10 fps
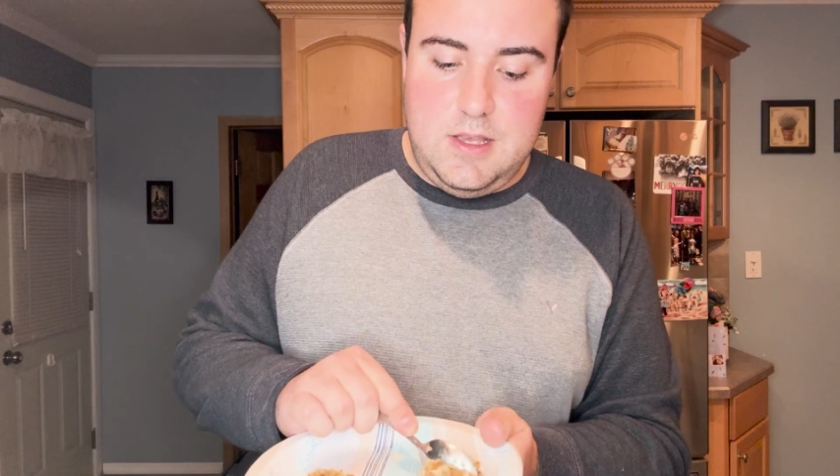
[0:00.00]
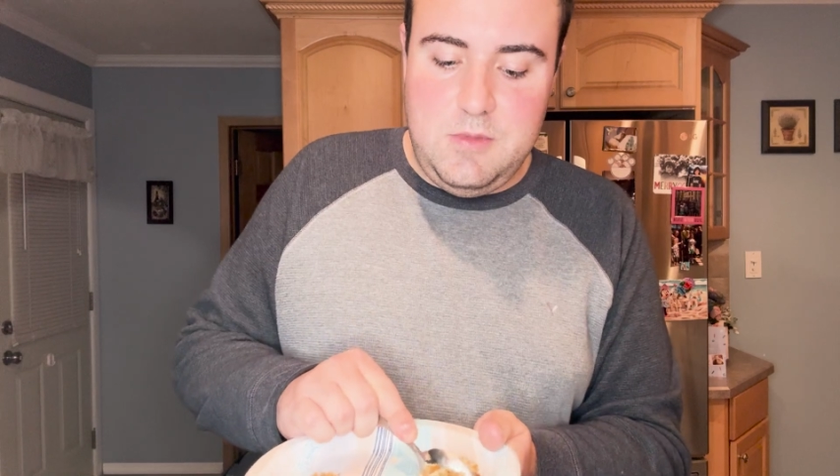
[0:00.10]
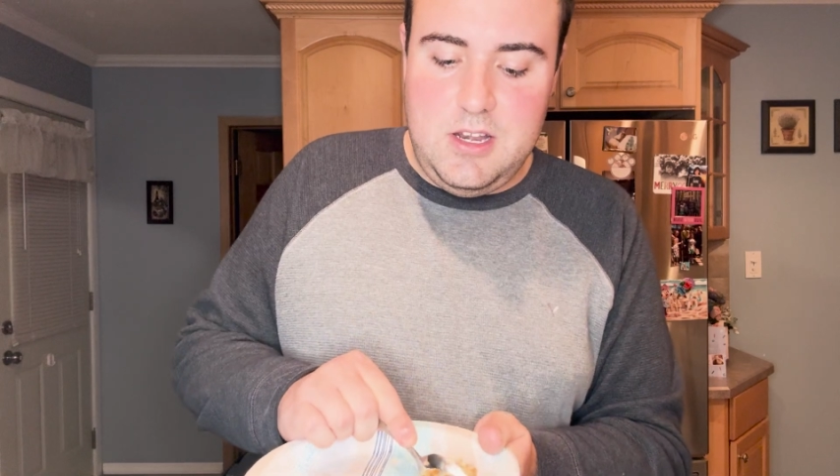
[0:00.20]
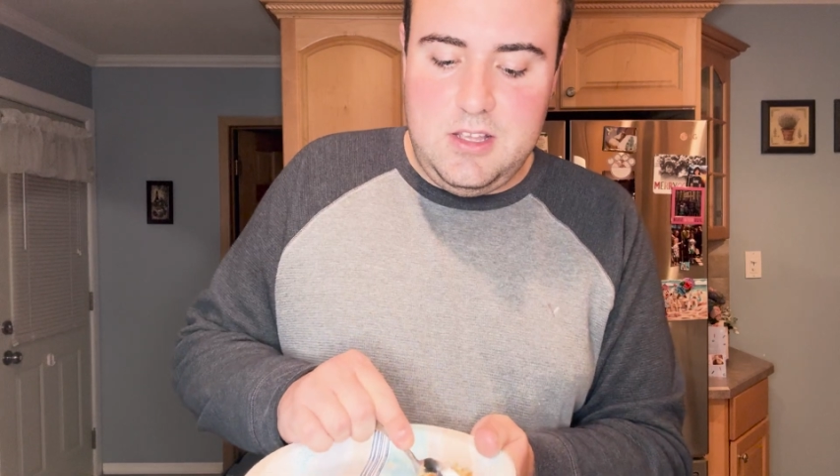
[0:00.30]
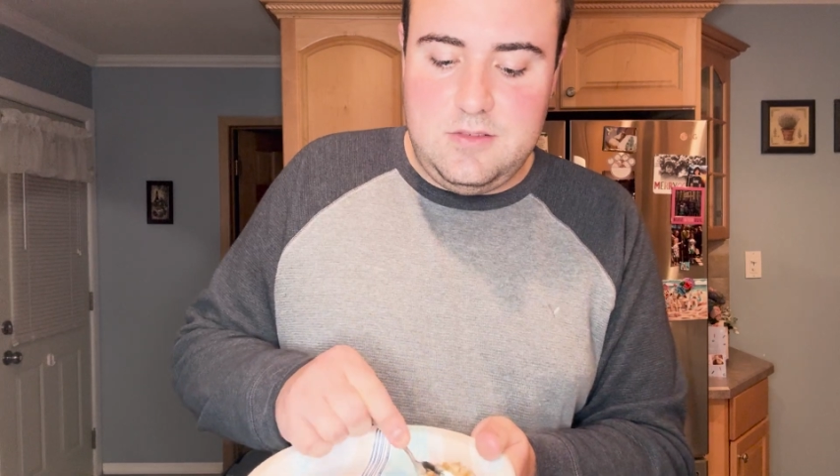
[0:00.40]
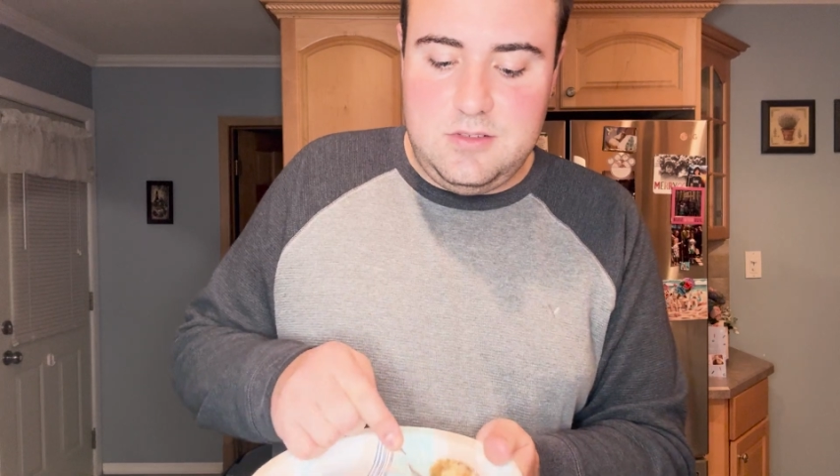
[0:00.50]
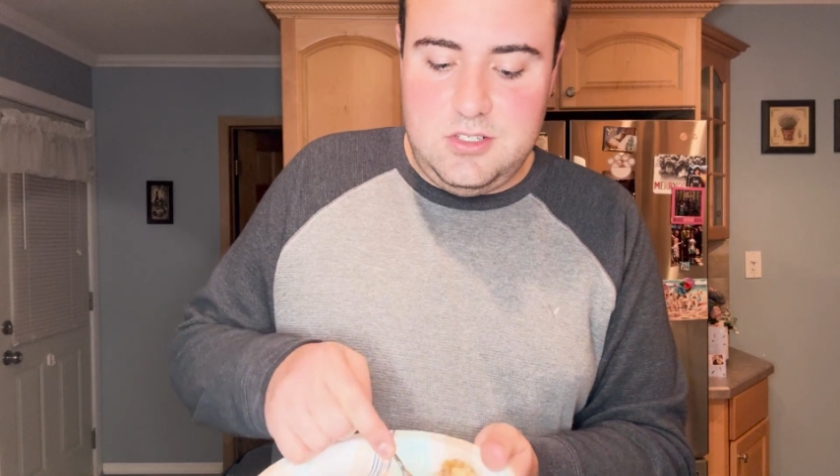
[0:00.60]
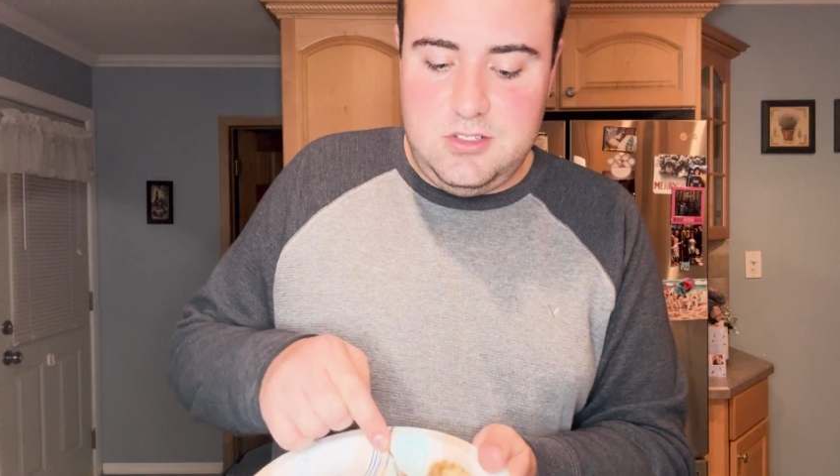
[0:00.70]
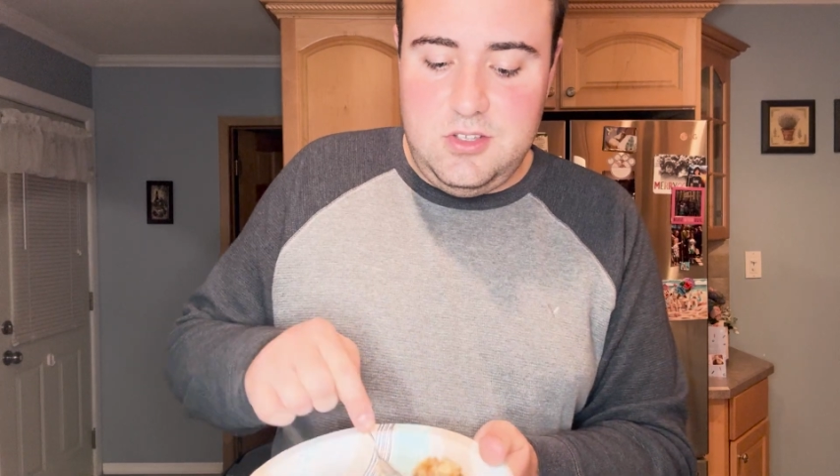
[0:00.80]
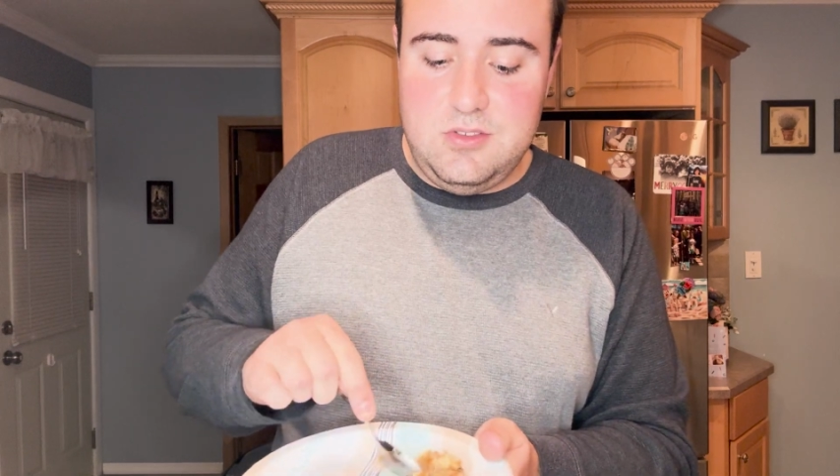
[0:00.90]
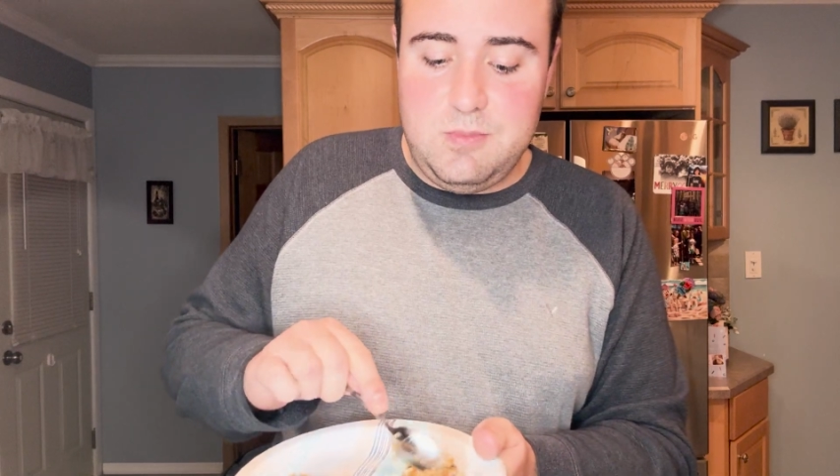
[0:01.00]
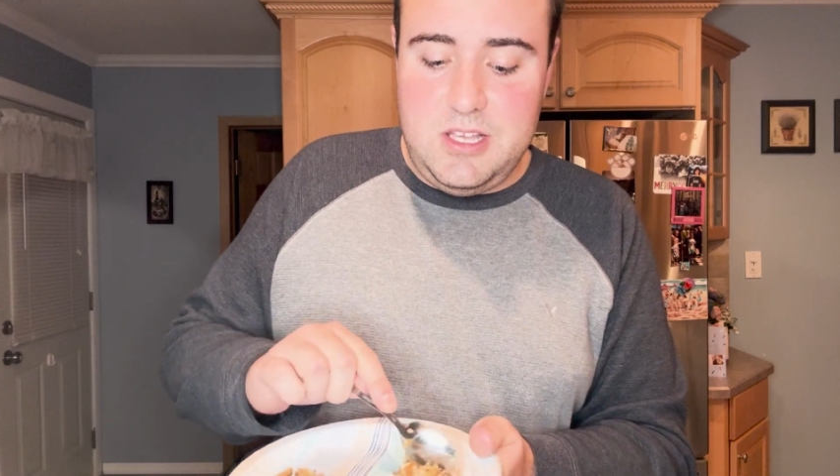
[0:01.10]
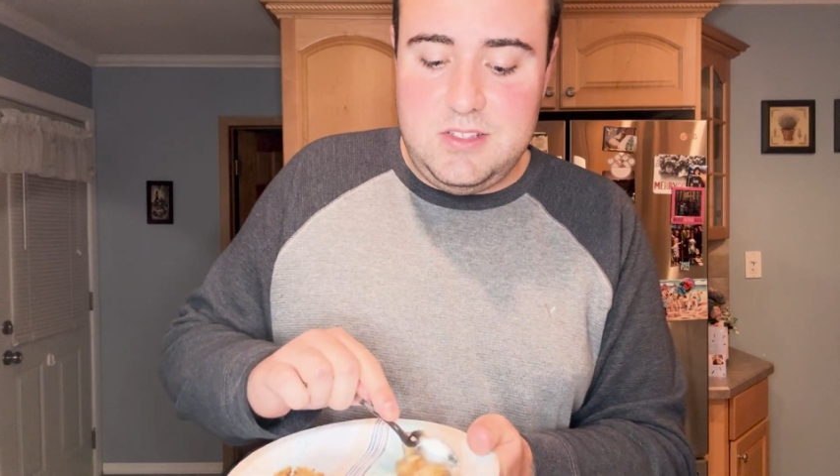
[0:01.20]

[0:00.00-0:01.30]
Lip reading: I'm gonna use my